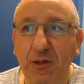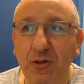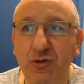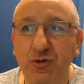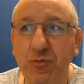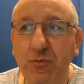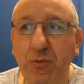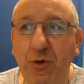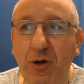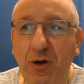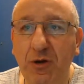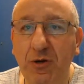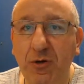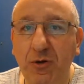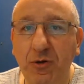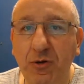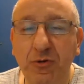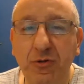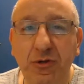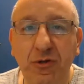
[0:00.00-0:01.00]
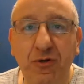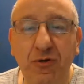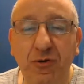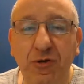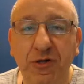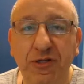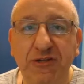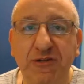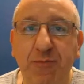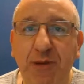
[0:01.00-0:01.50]
tomorrow you're
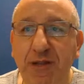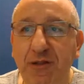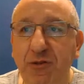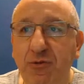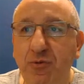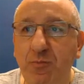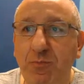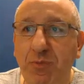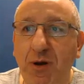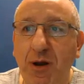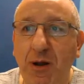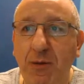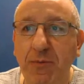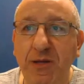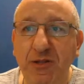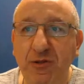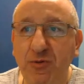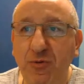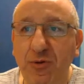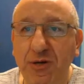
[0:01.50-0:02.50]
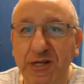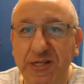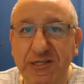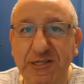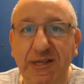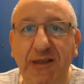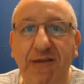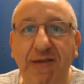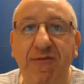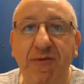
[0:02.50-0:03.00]
going to spend probably
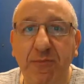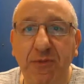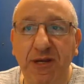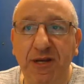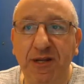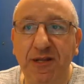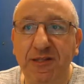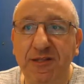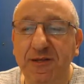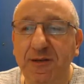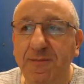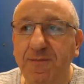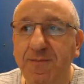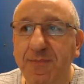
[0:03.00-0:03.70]
27 minutes.